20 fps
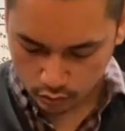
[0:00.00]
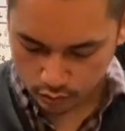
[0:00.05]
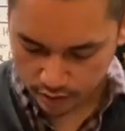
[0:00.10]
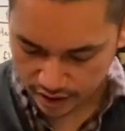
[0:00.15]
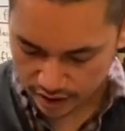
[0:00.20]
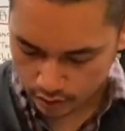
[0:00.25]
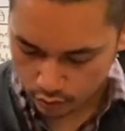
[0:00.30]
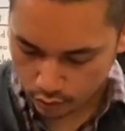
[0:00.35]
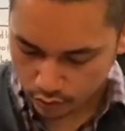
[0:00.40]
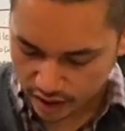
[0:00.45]

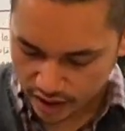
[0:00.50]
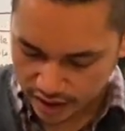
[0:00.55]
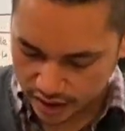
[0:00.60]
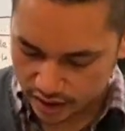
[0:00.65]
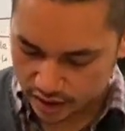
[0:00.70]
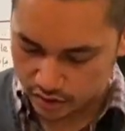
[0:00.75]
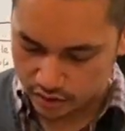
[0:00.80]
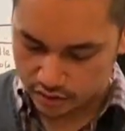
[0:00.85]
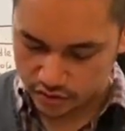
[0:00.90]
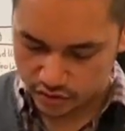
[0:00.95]

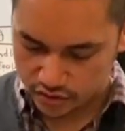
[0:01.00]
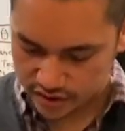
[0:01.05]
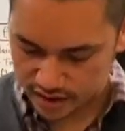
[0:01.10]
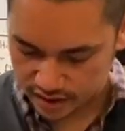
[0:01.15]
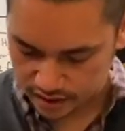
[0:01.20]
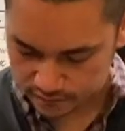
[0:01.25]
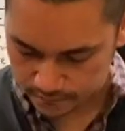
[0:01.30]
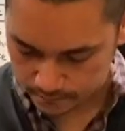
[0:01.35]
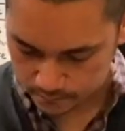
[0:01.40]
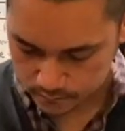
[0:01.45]
While you
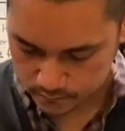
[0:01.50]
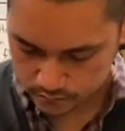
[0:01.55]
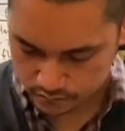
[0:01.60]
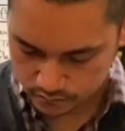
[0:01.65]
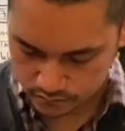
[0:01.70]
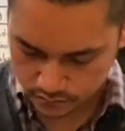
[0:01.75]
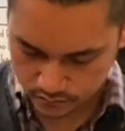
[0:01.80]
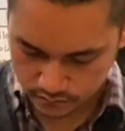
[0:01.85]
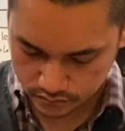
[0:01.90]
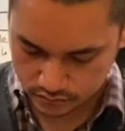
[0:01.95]

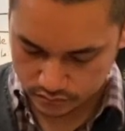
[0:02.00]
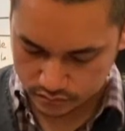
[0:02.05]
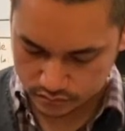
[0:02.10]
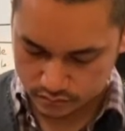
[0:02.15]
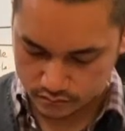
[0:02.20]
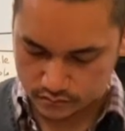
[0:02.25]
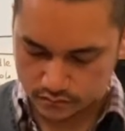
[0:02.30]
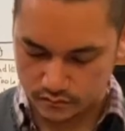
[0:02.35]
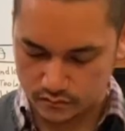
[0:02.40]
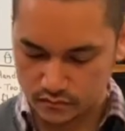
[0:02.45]
can
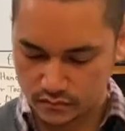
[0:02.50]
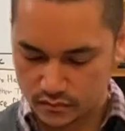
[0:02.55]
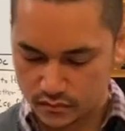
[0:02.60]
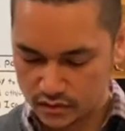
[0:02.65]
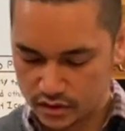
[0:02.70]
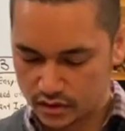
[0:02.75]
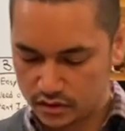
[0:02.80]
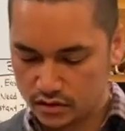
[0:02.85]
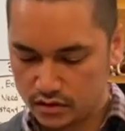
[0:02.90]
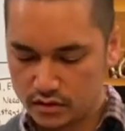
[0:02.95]

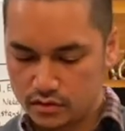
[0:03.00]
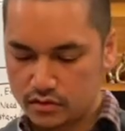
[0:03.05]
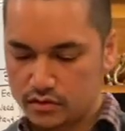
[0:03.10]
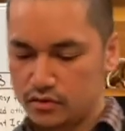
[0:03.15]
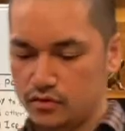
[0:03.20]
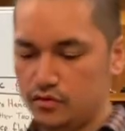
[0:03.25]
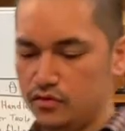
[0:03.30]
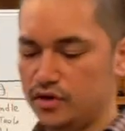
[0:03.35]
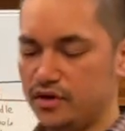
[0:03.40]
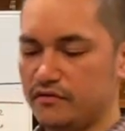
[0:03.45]

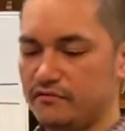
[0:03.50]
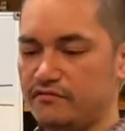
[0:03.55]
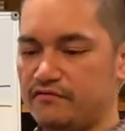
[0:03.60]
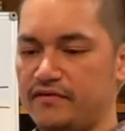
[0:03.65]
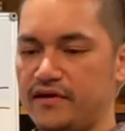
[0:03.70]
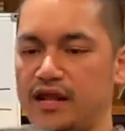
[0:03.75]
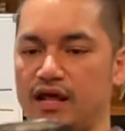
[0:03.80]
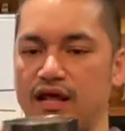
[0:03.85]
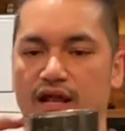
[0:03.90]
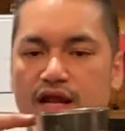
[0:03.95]
you can
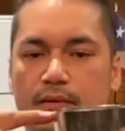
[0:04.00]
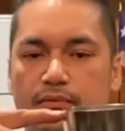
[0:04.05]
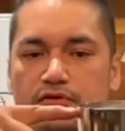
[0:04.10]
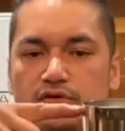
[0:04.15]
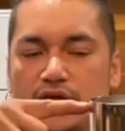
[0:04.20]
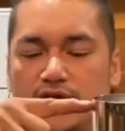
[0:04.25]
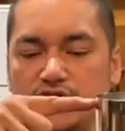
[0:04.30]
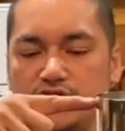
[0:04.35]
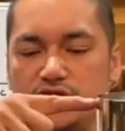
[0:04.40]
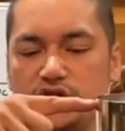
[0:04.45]
fill it up
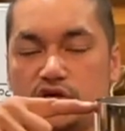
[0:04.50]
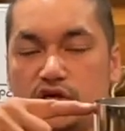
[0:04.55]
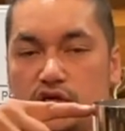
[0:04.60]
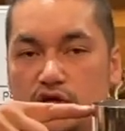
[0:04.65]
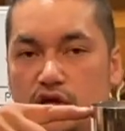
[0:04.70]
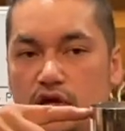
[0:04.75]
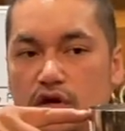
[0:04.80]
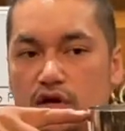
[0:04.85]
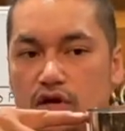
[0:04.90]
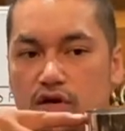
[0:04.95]
to like
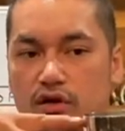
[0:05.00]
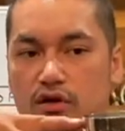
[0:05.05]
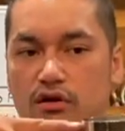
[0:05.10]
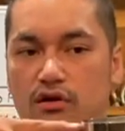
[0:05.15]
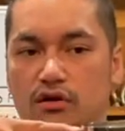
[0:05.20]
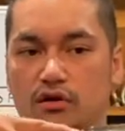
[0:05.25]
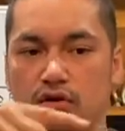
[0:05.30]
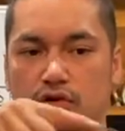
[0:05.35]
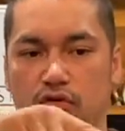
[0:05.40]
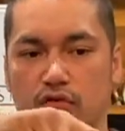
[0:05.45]
here
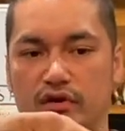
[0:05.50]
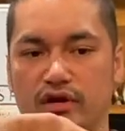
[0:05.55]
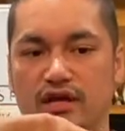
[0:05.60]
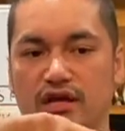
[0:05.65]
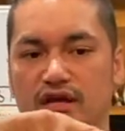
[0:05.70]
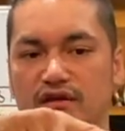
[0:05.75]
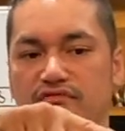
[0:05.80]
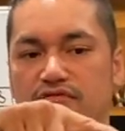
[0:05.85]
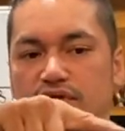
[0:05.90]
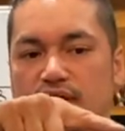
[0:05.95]
or
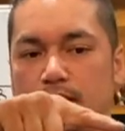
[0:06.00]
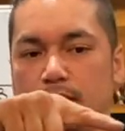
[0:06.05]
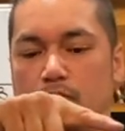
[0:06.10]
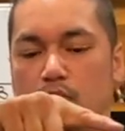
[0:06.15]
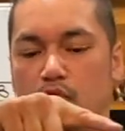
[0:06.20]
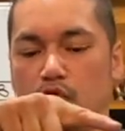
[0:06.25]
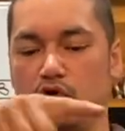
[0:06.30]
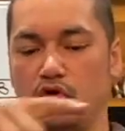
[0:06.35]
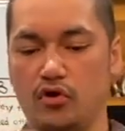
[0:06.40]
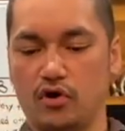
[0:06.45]
even like
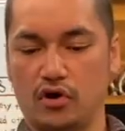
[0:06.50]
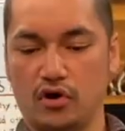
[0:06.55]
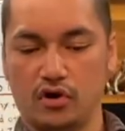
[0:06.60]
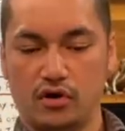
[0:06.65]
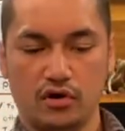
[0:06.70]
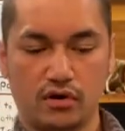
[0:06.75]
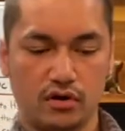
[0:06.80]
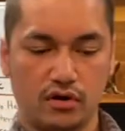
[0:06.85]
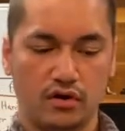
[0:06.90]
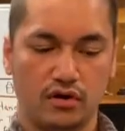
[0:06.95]

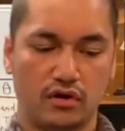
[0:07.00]
more.